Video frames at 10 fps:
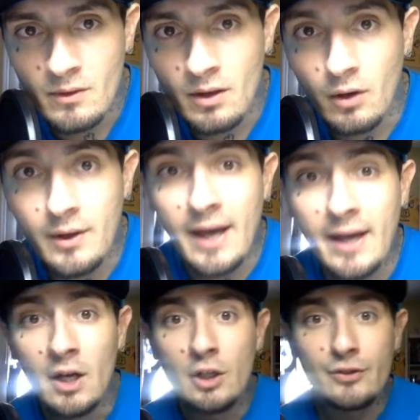Okay?
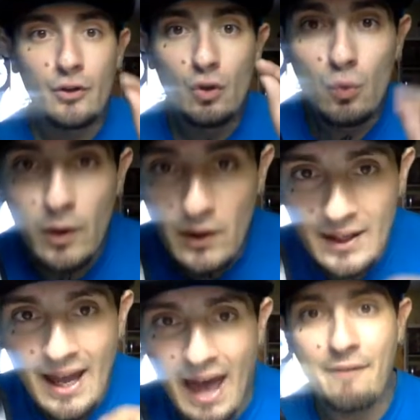So you
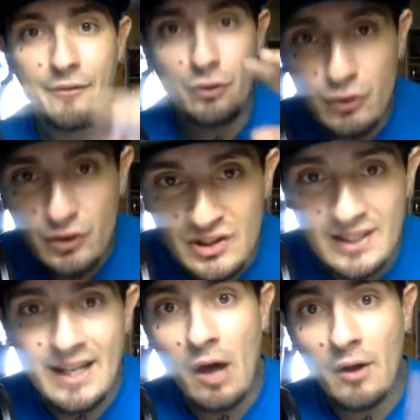really have to sit
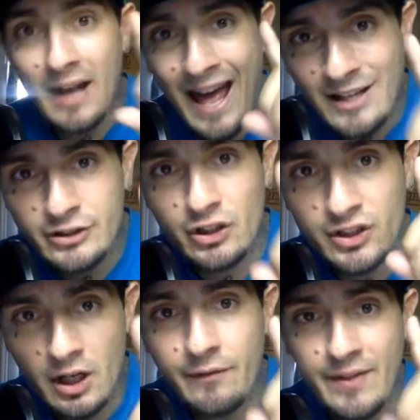down and ask
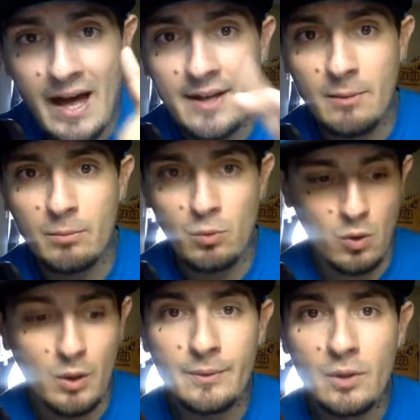yourself that, number
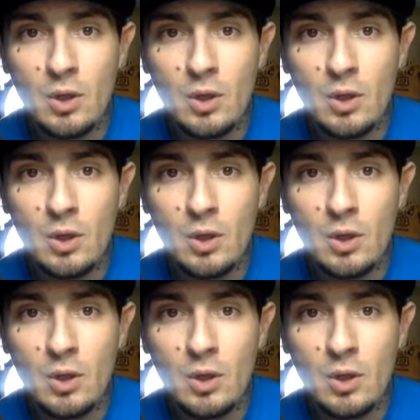one.